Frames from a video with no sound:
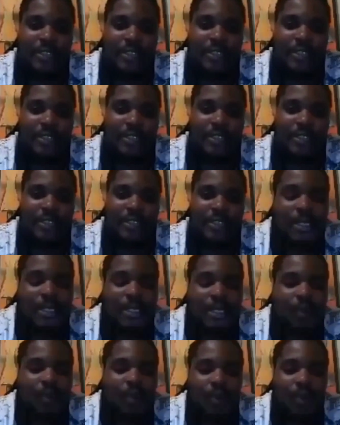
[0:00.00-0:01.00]
This
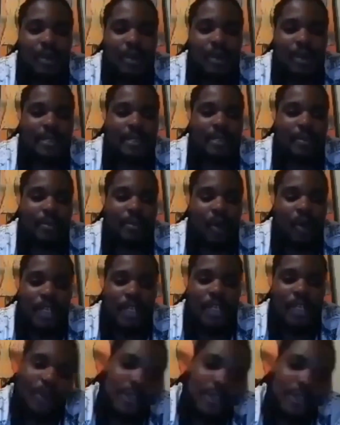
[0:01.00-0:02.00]
was the most
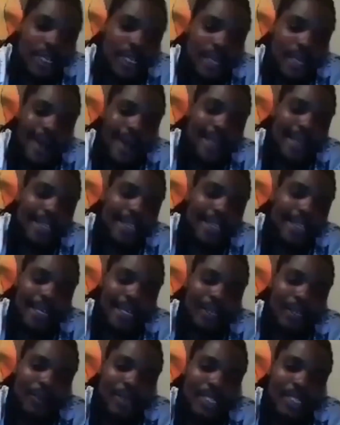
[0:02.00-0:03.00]
potent gun that
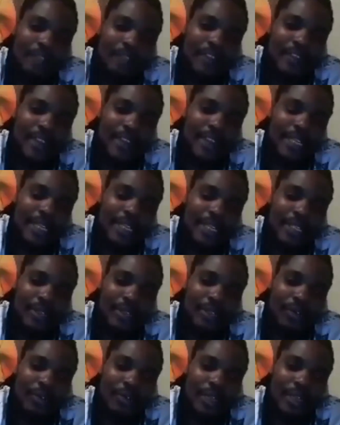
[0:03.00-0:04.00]
was invented
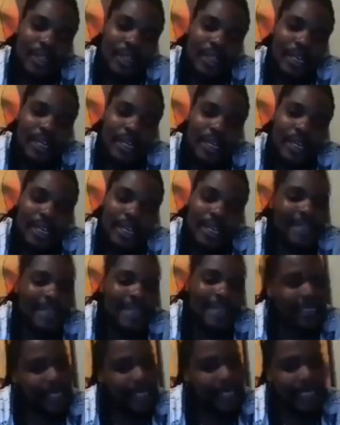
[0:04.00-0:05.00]
during the
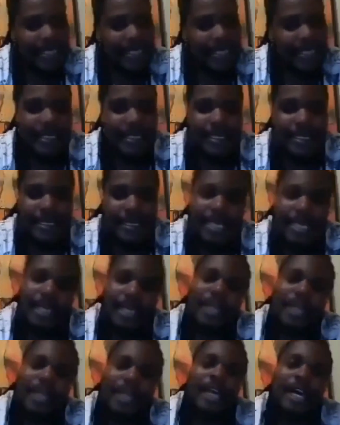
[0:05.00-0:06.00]
1880s
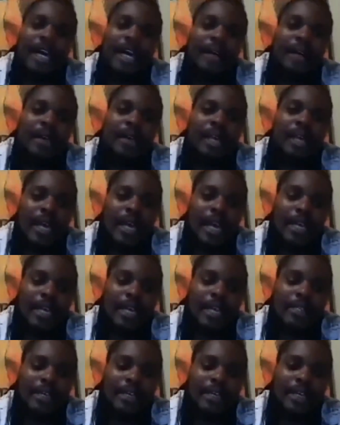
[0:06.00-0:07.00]
and
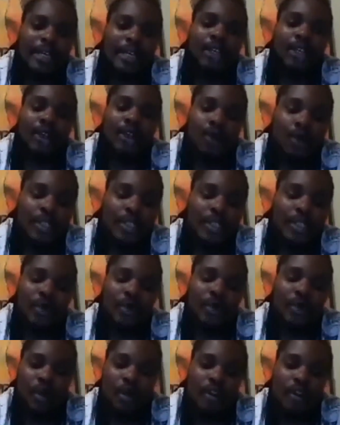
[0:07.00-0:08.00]
used in
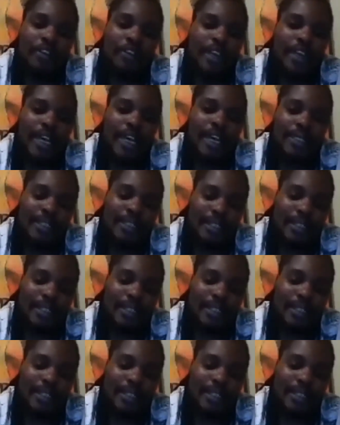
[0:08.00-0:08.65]
warfare until the